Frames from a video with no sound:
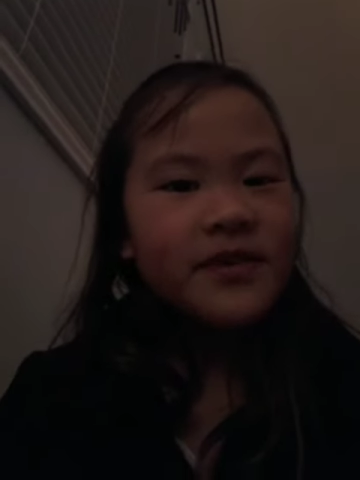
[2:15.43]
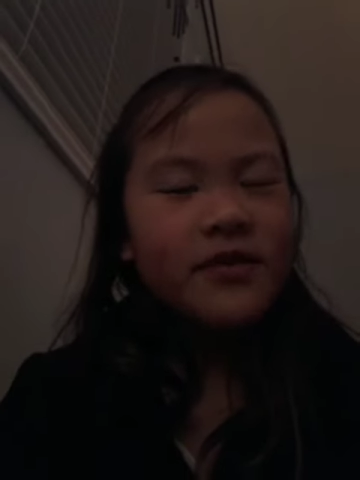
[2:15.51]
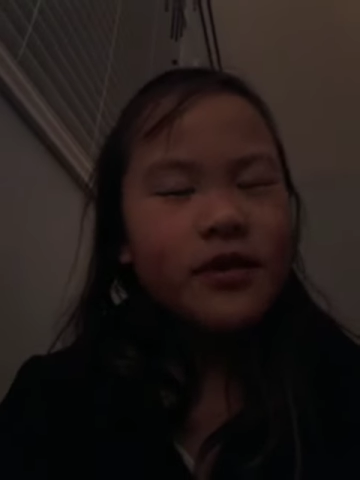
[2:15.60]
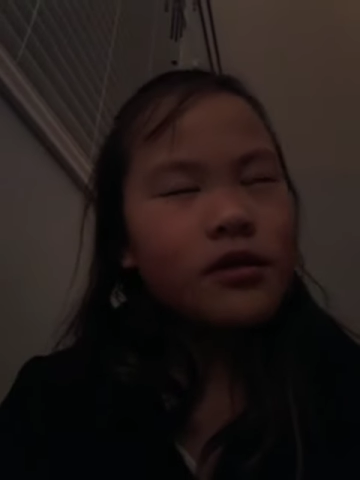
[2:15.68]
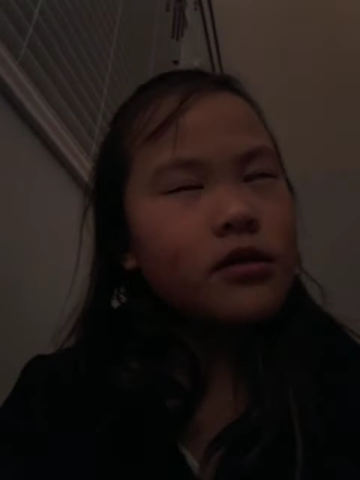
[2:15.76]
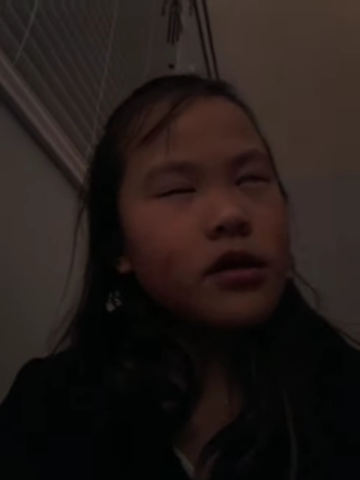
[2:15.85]

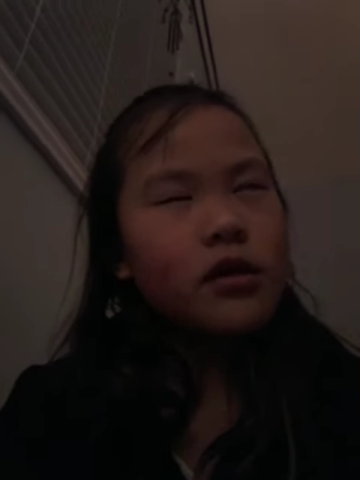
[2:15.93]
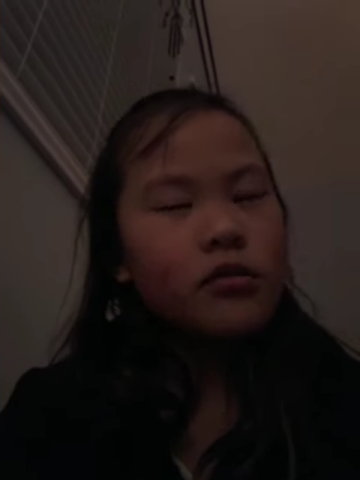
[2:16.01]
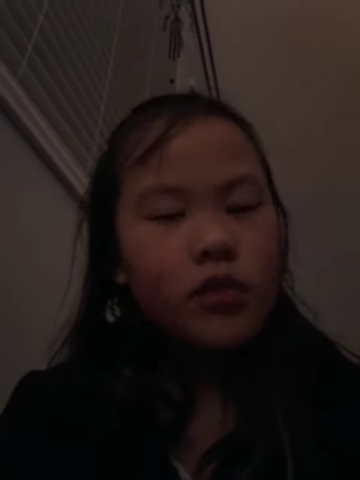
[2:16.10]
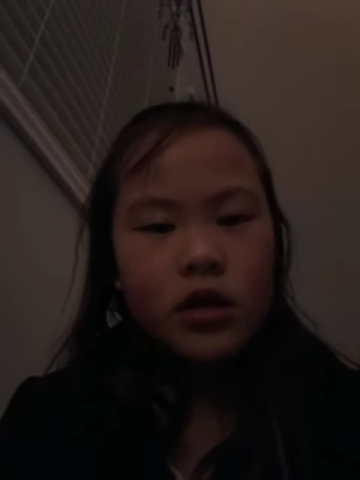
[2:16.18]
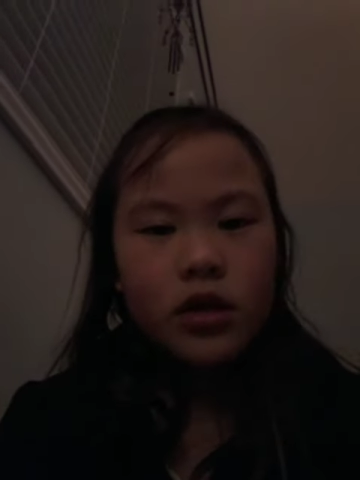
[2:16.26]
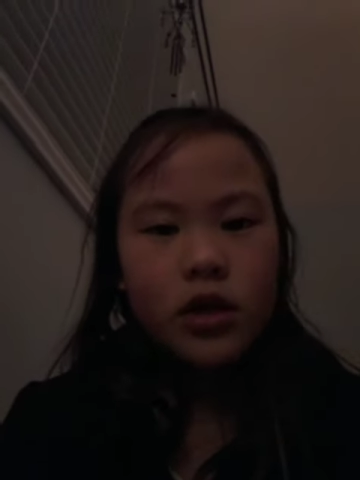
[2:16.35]
Well, not
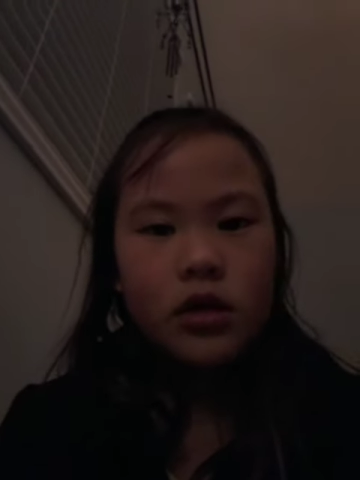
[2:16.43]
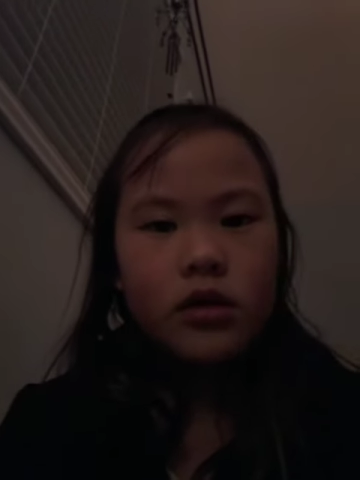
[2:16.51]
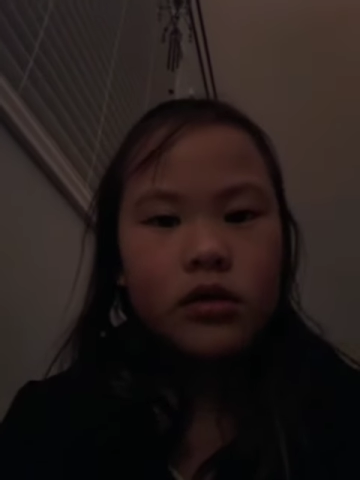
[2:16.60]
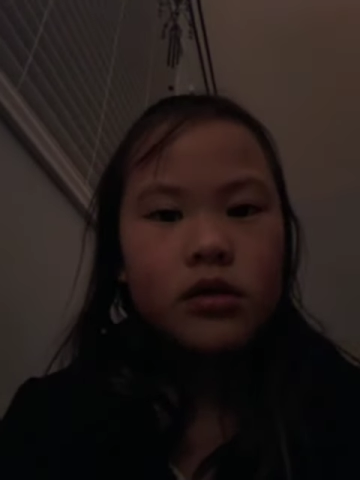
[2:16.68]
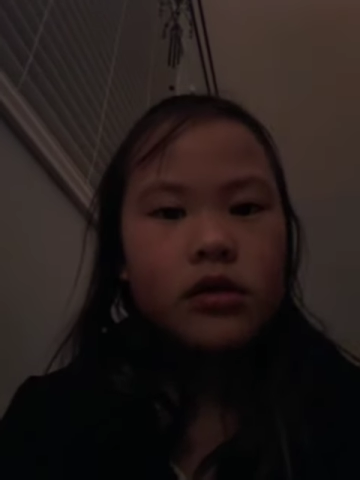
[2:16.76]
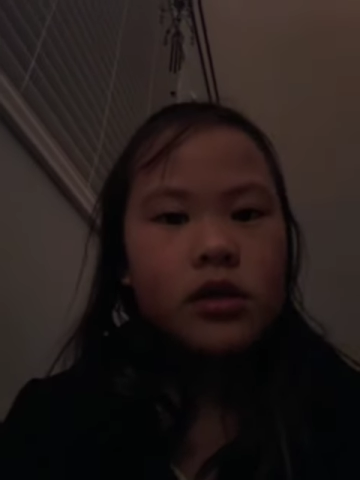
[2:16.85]
really,
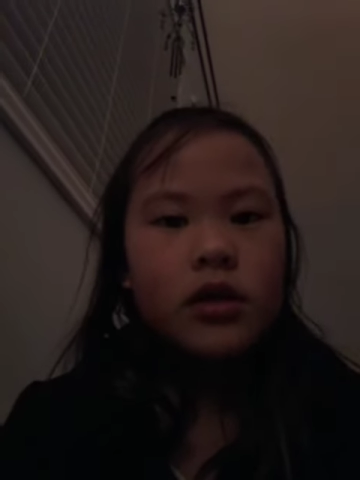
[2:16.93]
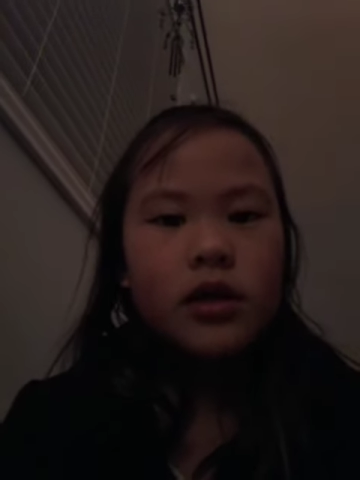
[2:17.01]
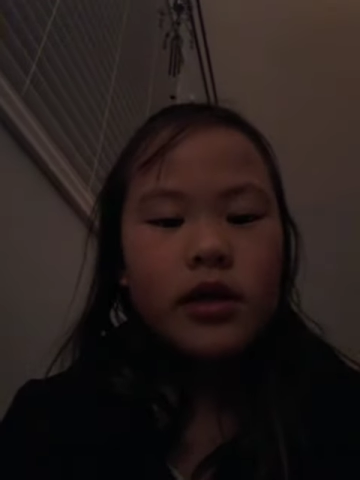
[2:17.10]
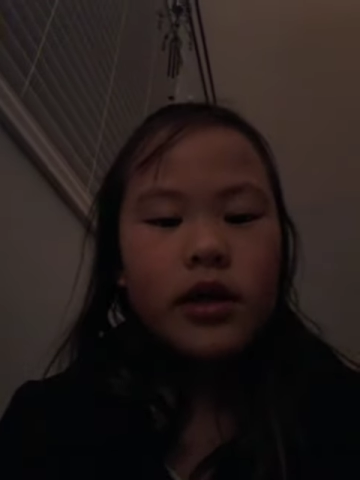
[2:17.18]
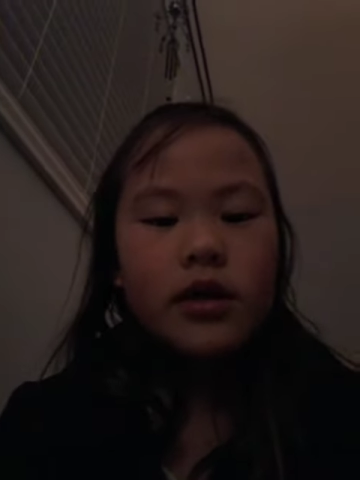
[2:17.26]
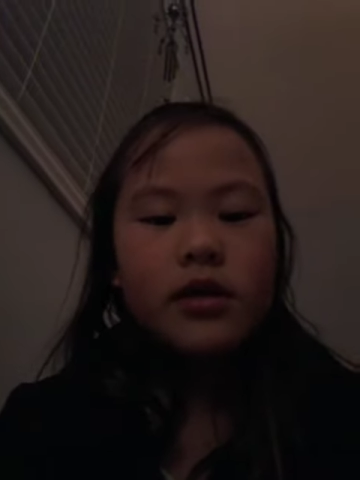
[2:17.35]

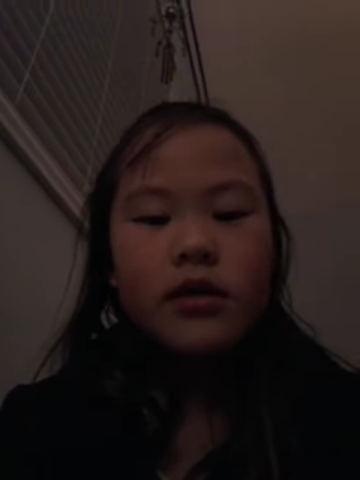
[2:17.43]
like